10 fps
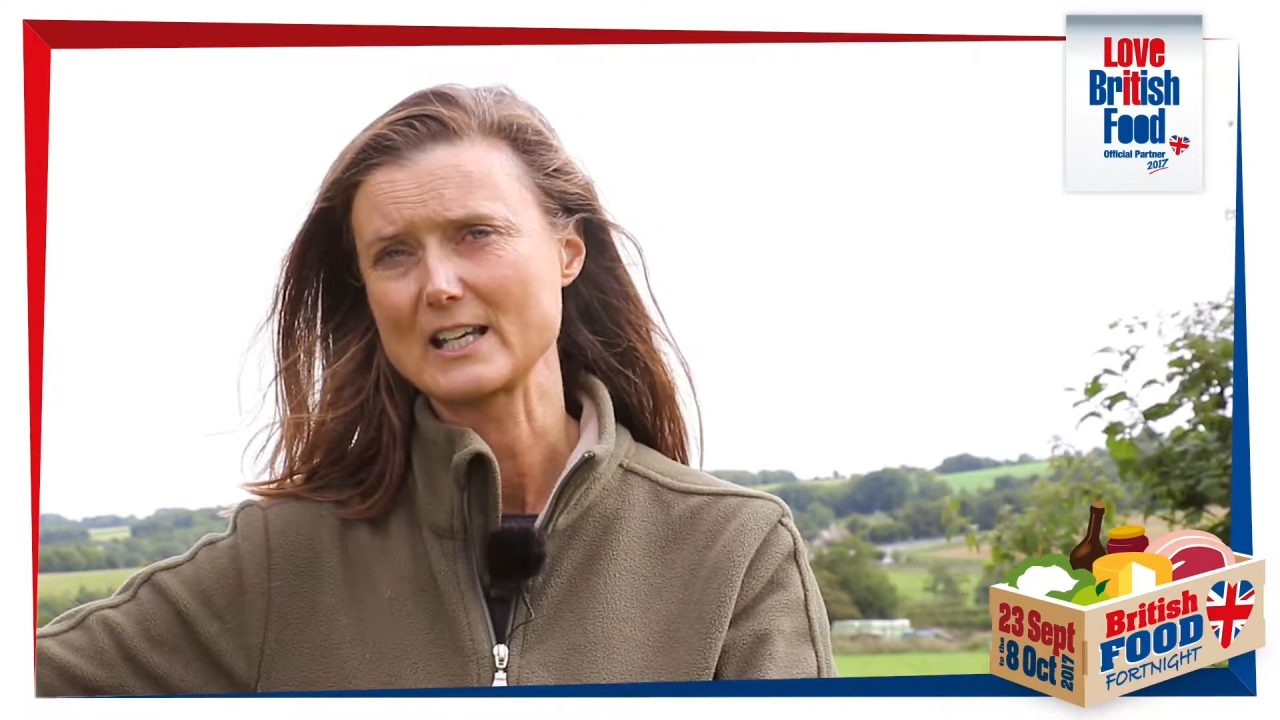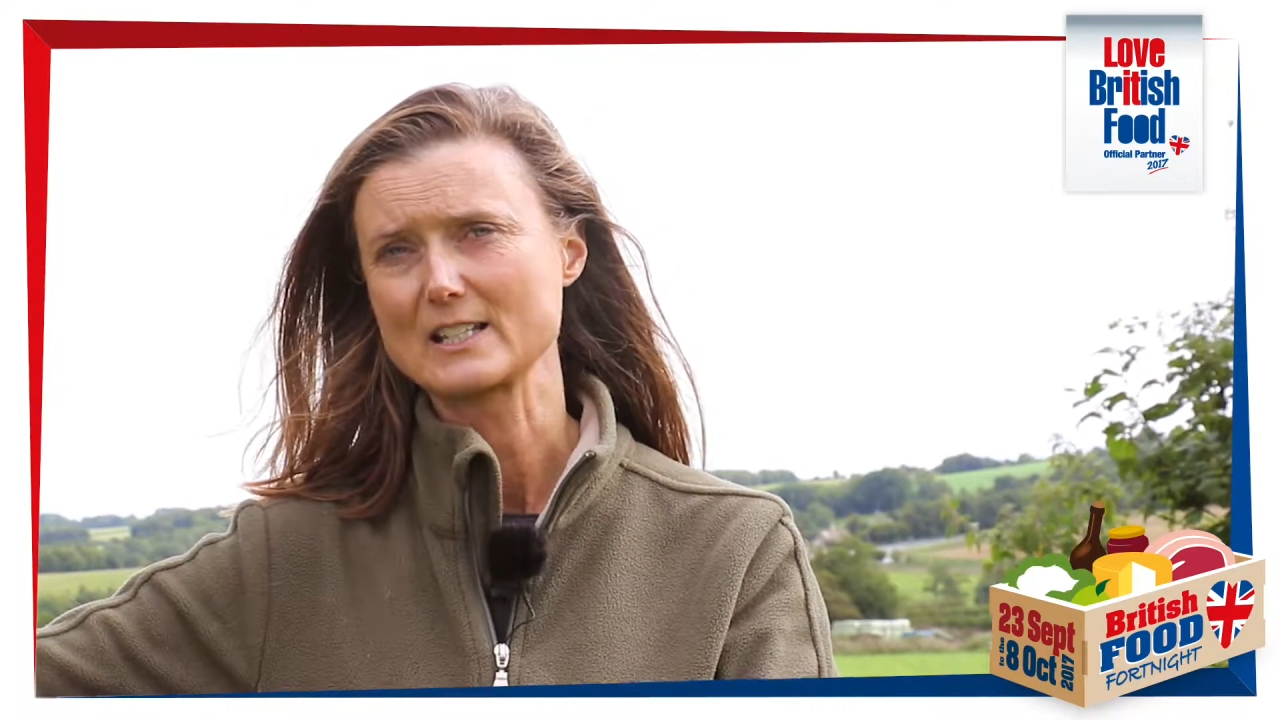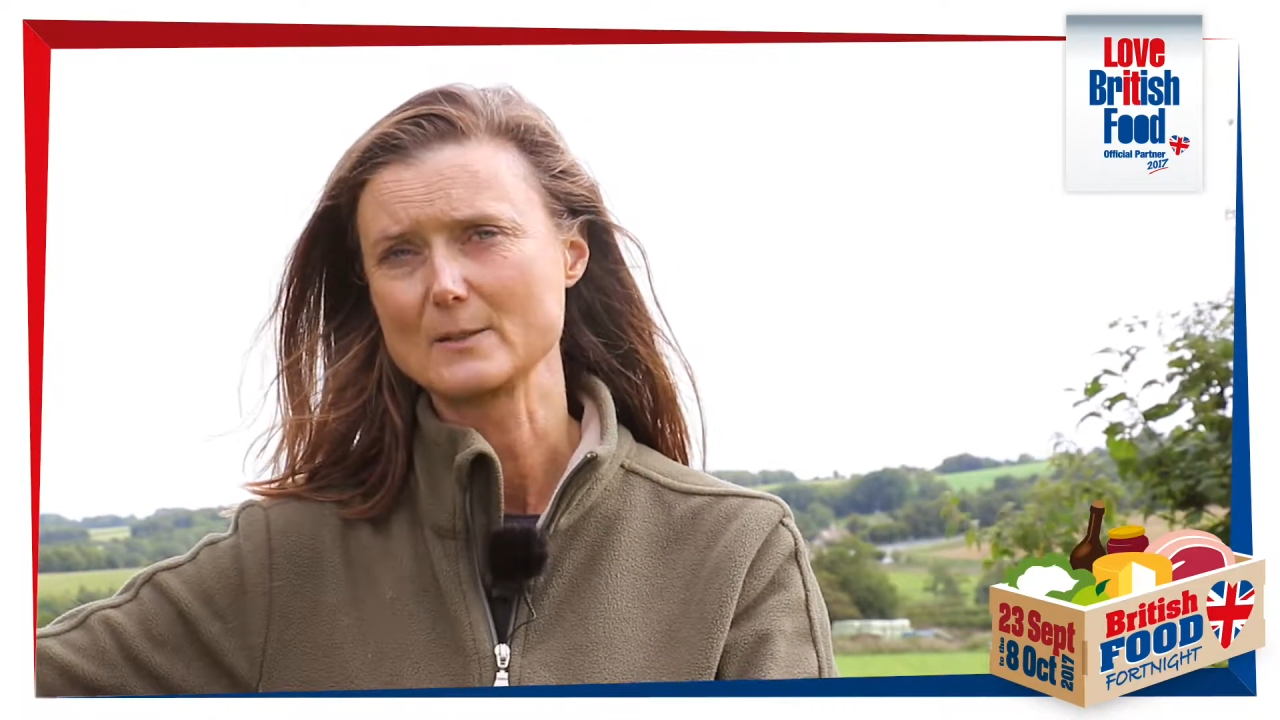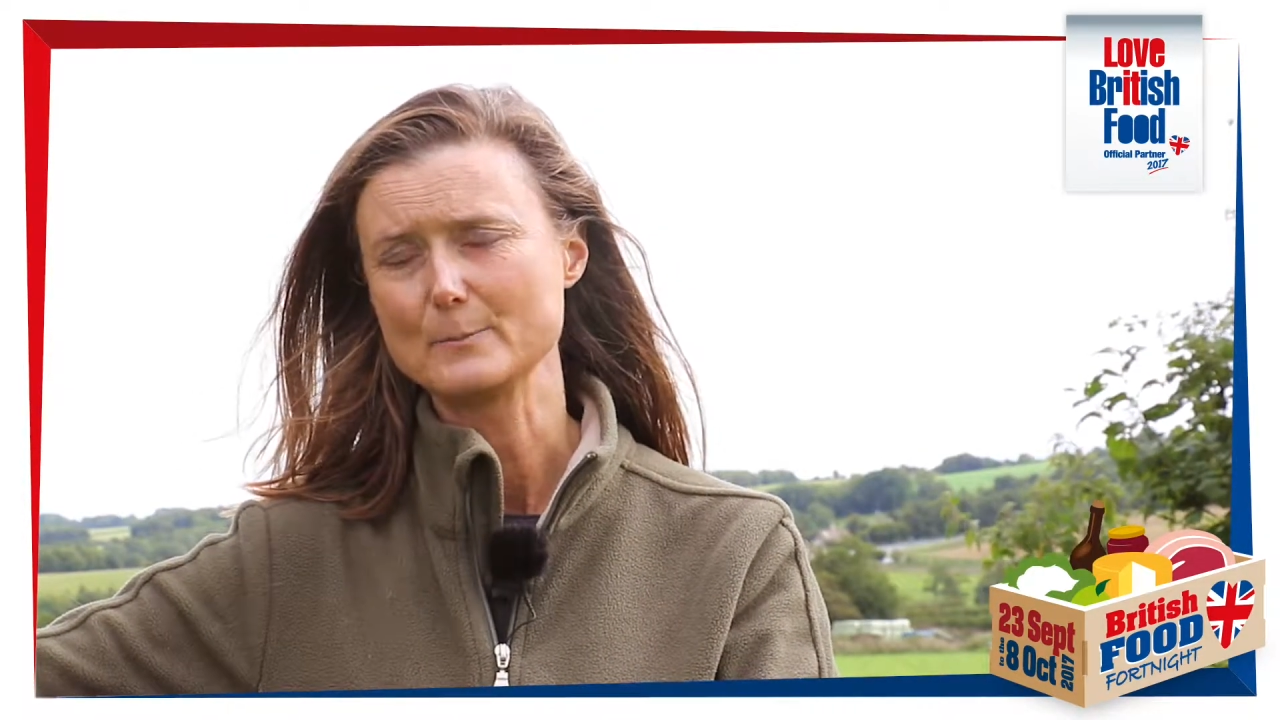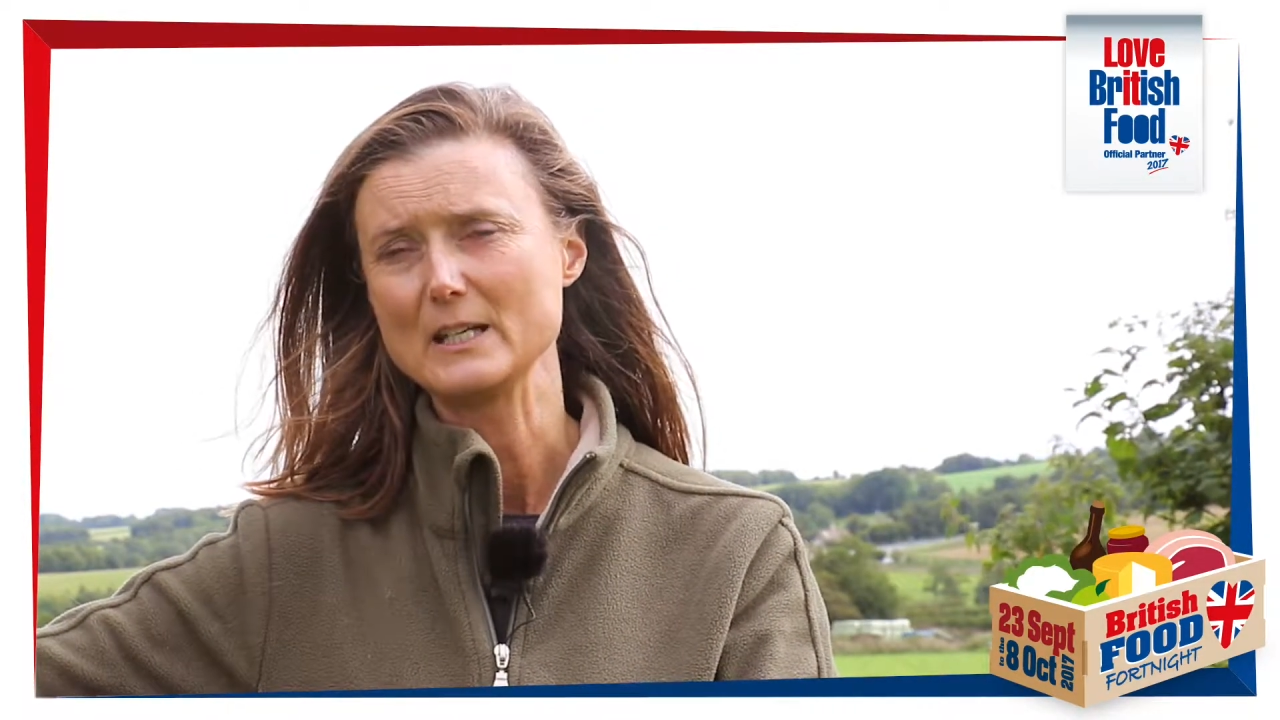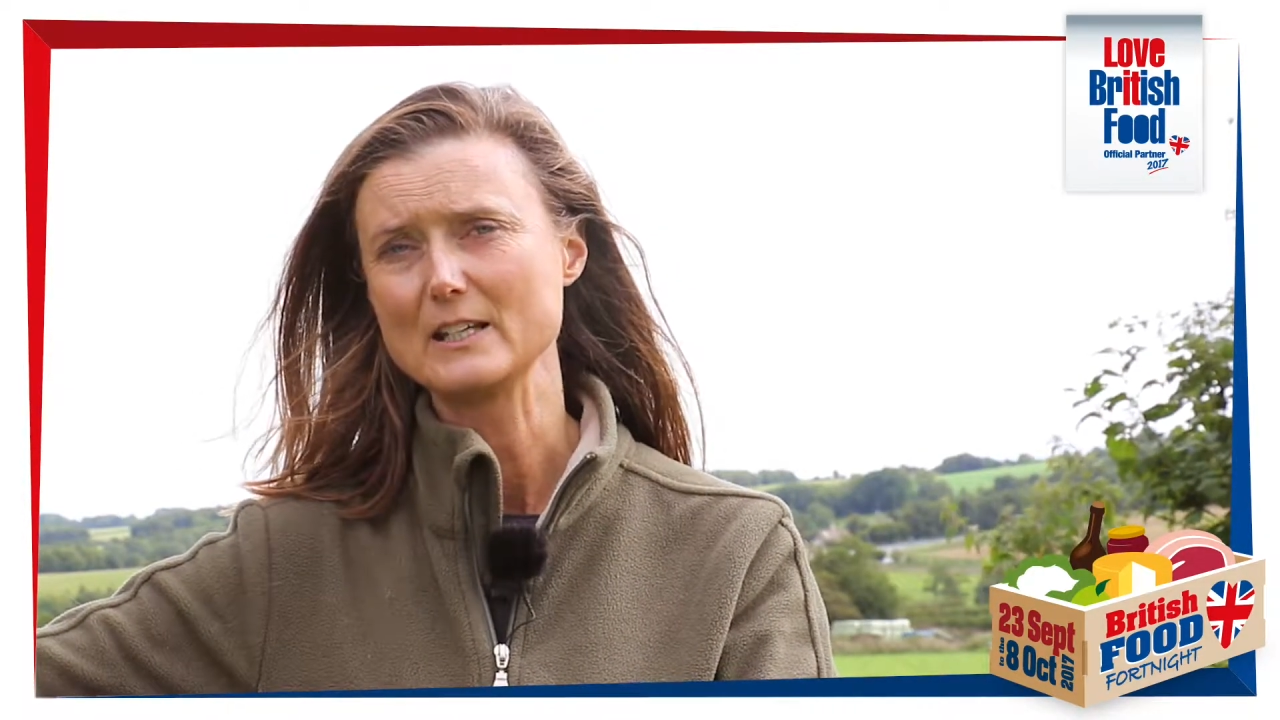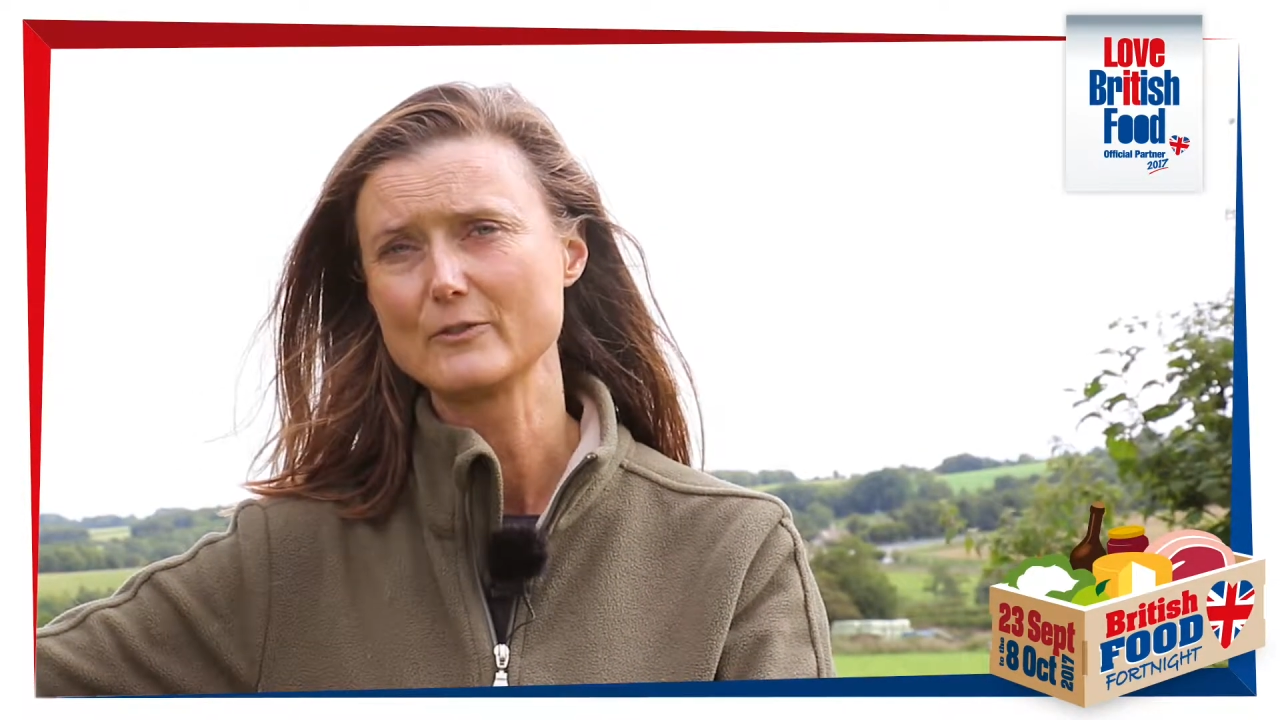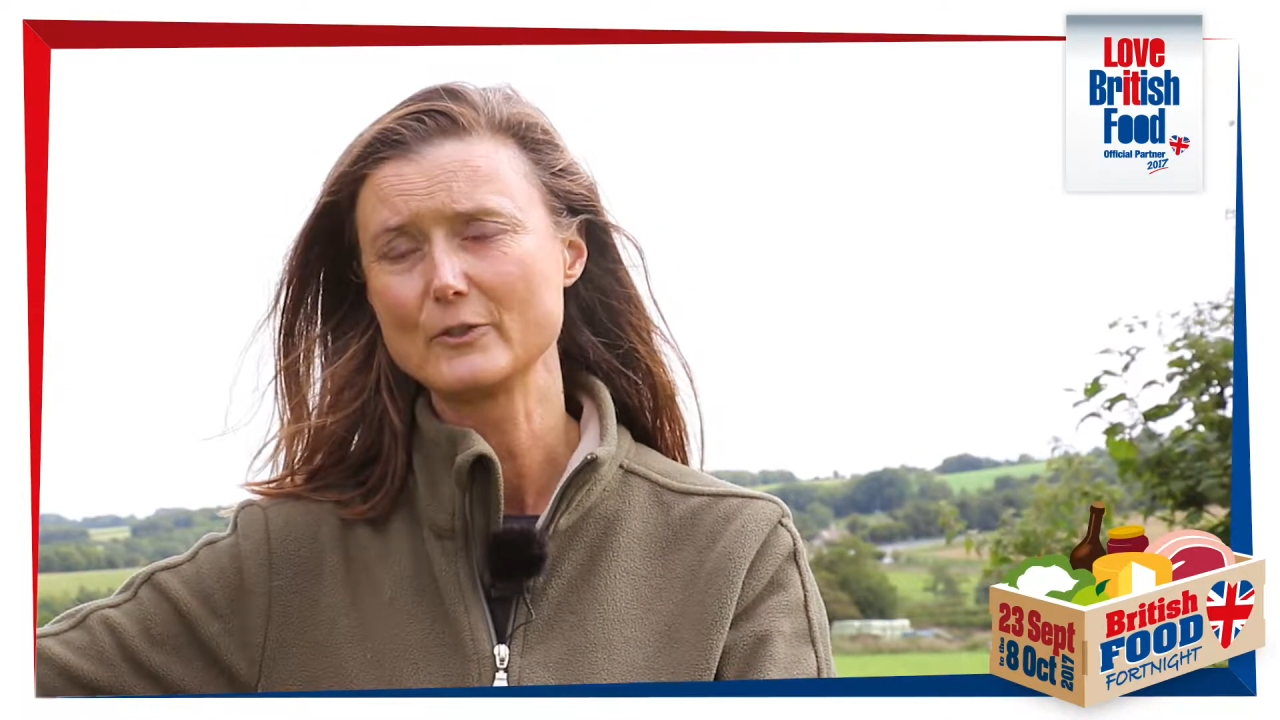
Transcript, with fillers: sector been